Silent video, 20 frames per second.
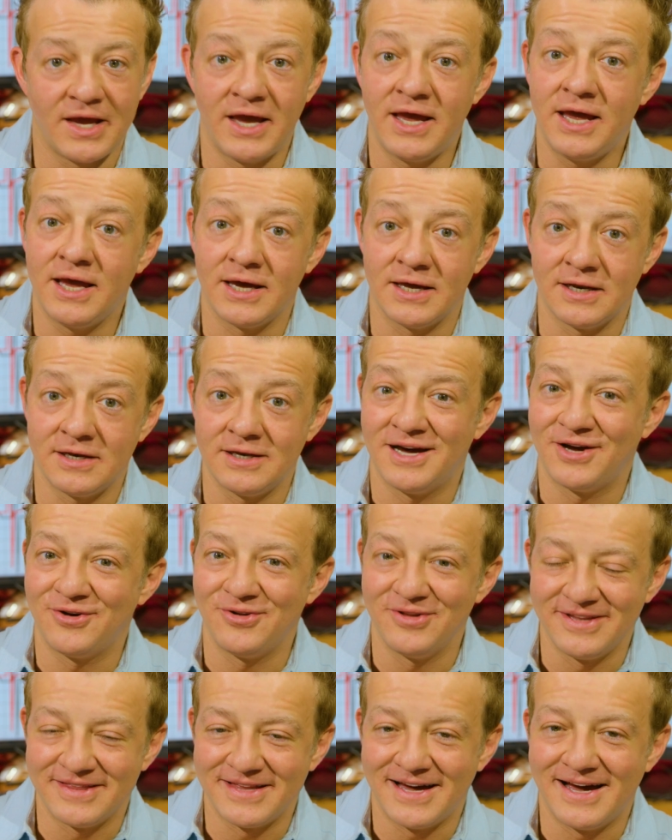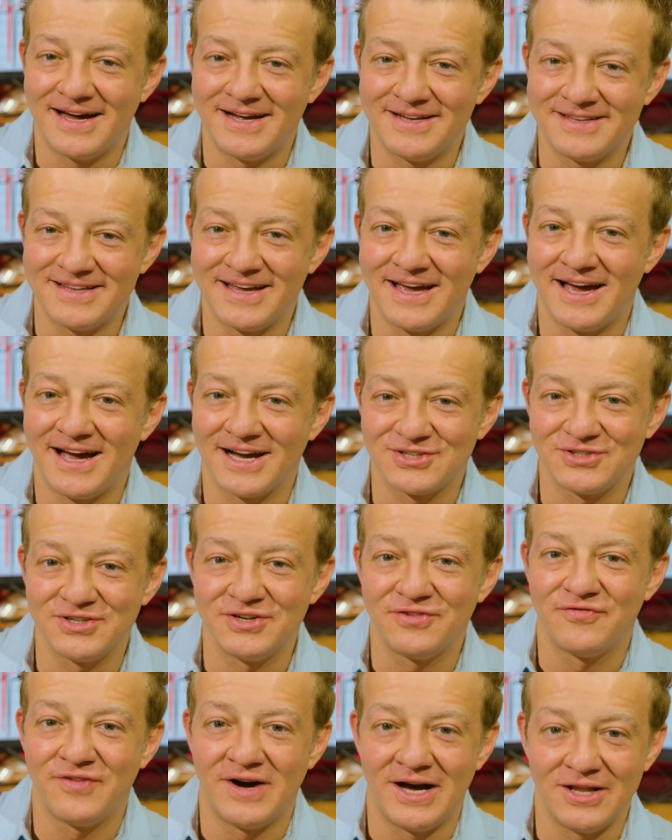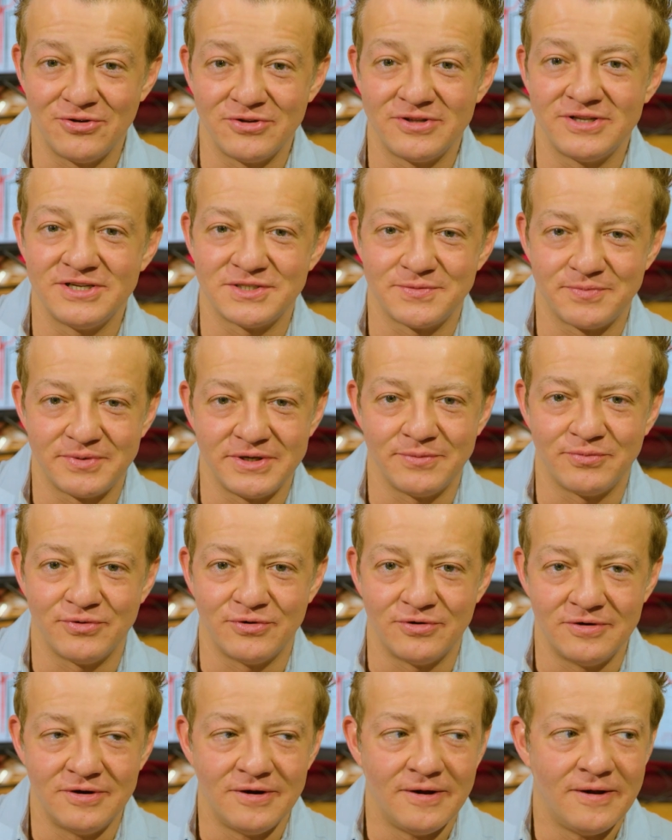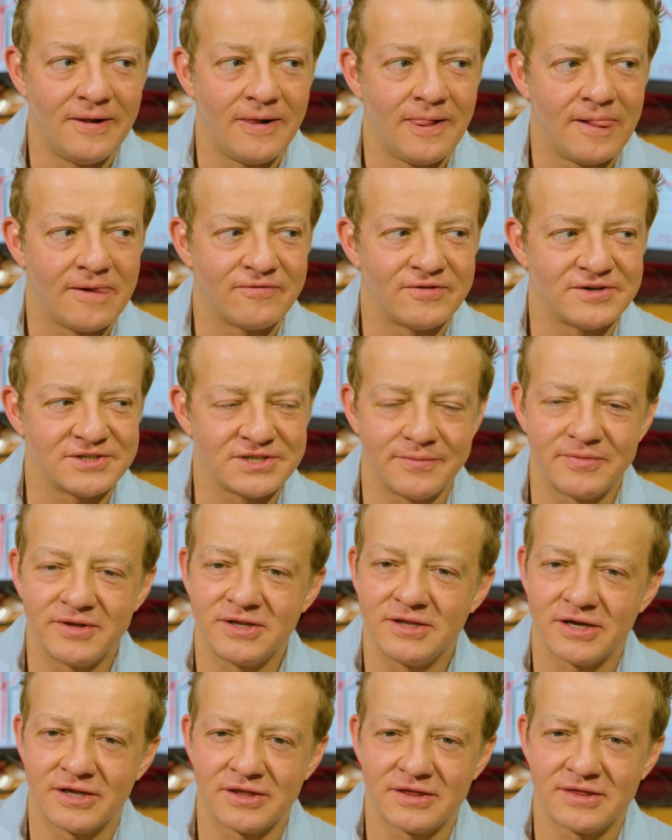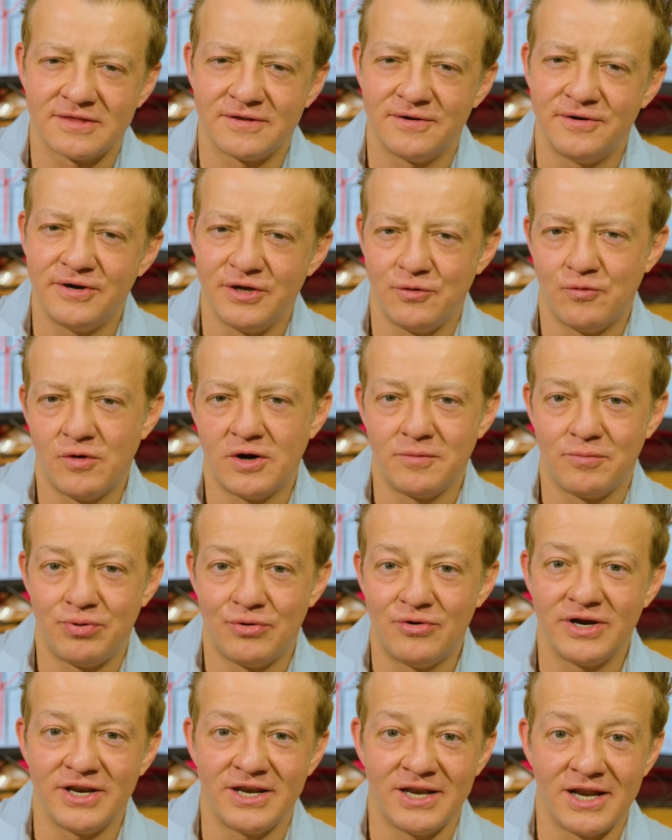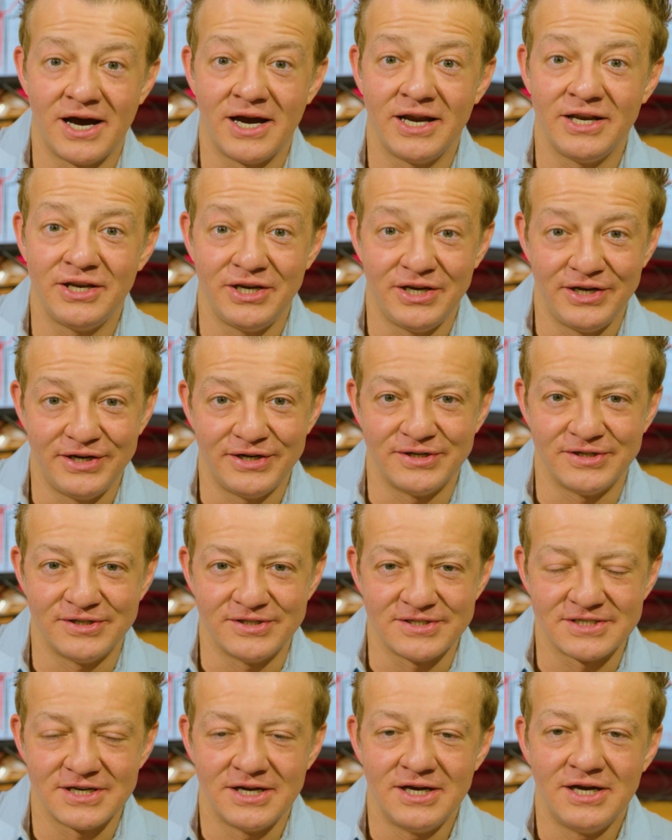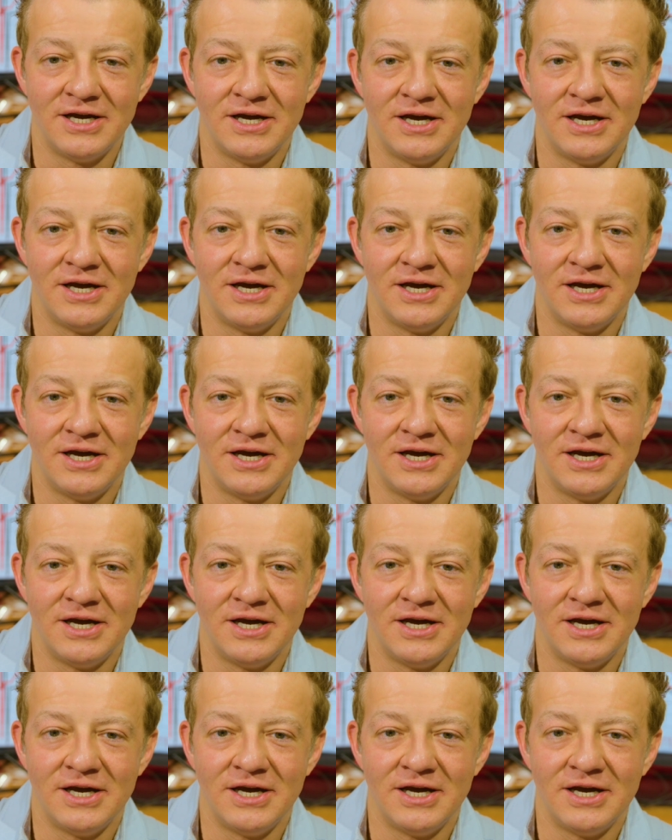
And not only that, they actually followed these people for something like thirty-one point nine years,